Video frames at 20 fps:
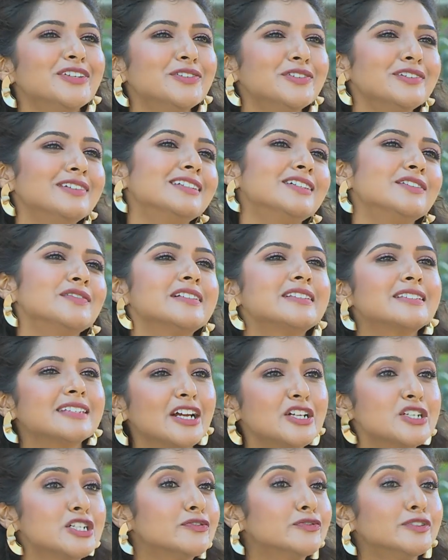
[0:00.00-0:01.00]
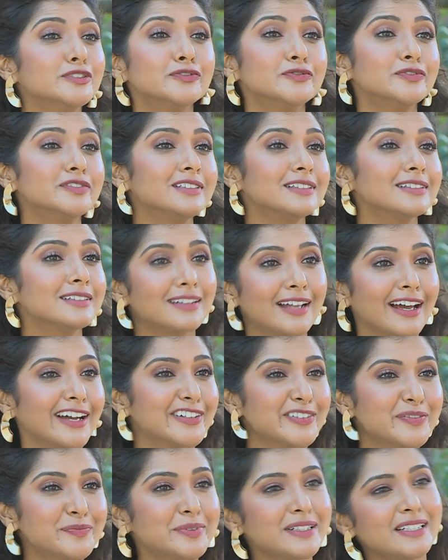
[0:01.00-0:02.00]
You Live such a fulfilled
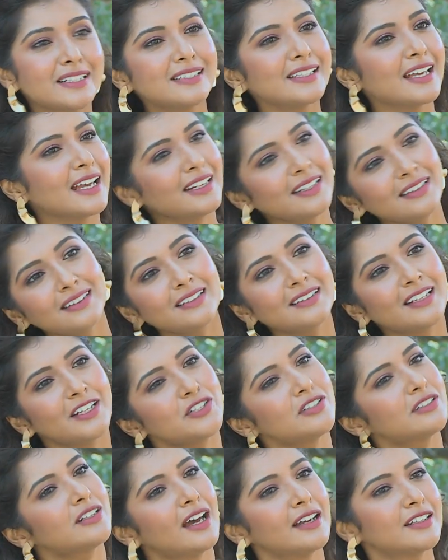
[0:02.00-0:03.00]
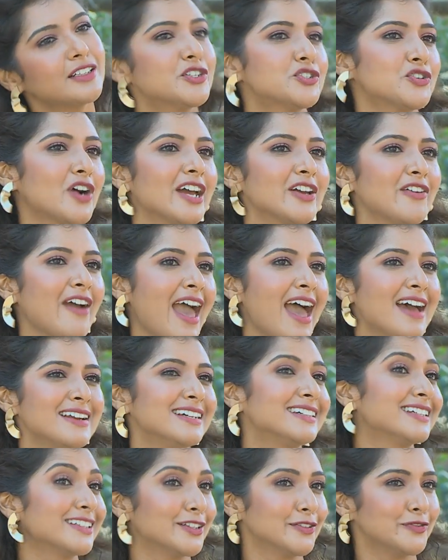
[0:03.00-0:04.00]
life, but is there anything that you'd like to try your
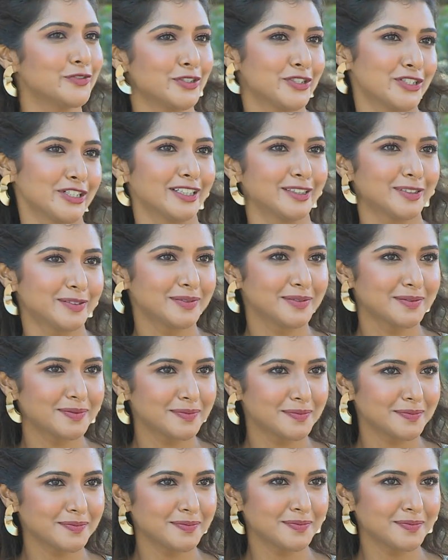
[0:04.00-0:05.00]
hand at in the future? Right